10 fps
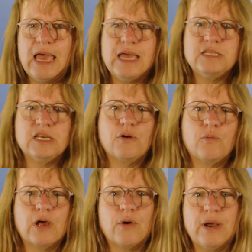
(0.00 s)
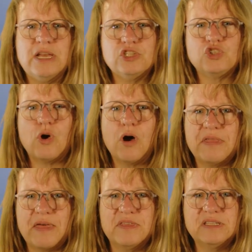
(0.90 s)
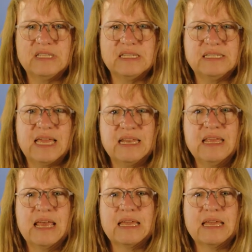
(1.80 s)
and we already saw that this is then